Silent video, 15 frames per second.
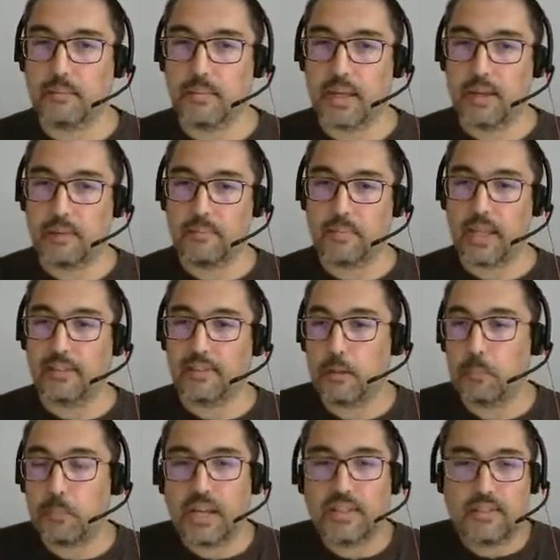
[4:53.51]
an
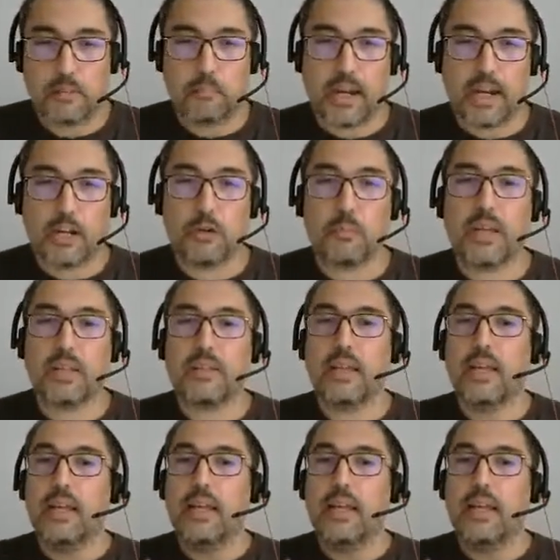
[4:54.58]
enterprise environment.